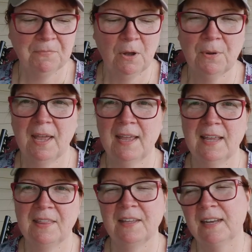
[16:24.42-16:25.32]
Okay,
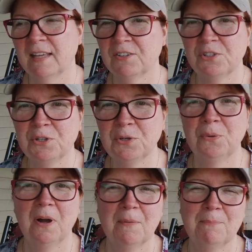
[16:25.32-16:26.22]
and the next
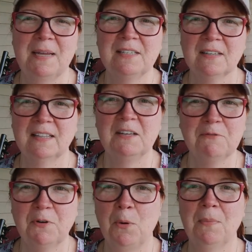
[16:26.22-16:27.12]
two are basically
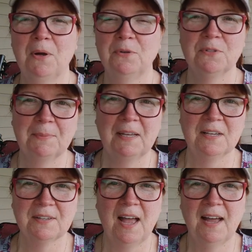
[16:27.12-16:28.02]
FOMOs
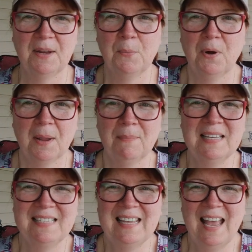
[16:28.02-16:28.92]
because I didn't want to
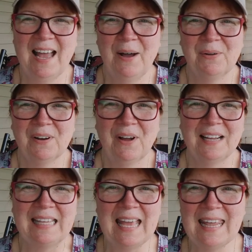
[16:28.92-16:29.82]
miss out
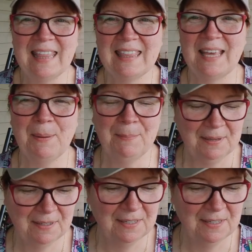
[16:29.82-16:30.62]
on getting them.